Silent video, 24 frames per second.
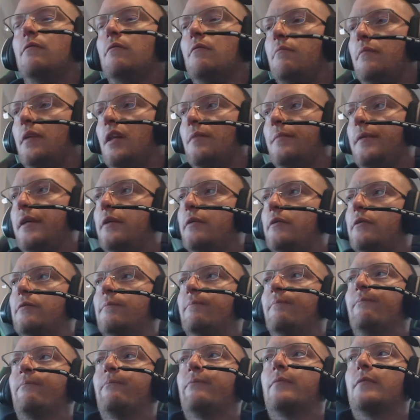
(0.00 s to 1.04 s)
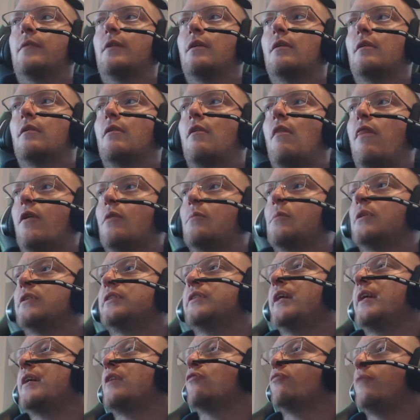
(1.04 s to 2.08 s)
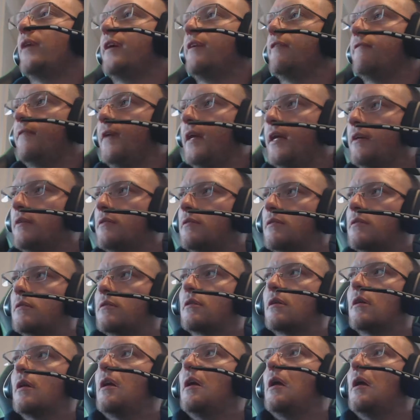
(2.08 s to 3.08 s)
millimeter Thermaltake ring fans.